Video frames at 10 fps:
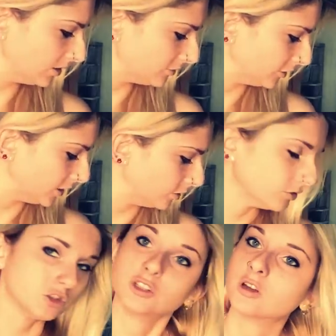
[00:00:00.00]
This video
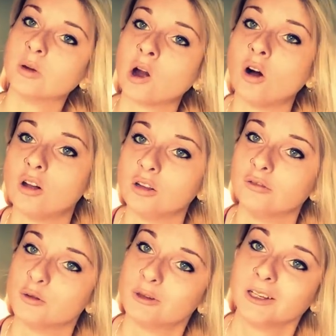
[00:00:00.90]
is just going all
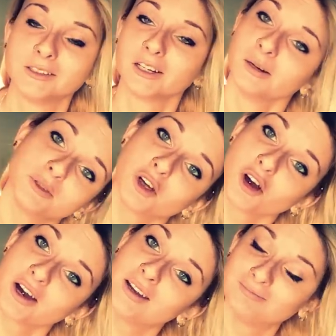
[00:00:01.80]
over the place, and I'm sorry.
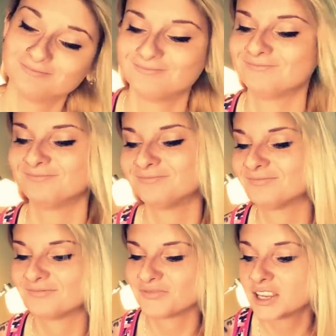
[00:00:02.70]

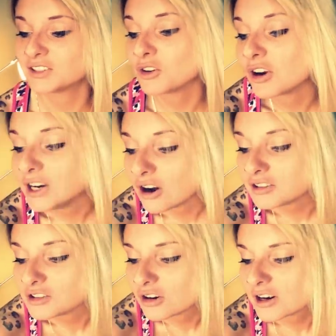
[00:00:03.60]
Sorry,
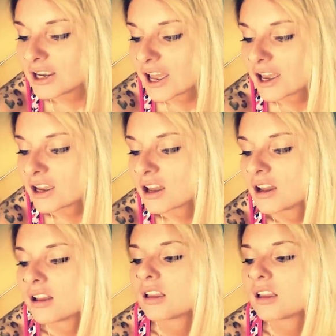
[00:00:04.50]
not sorry, egg.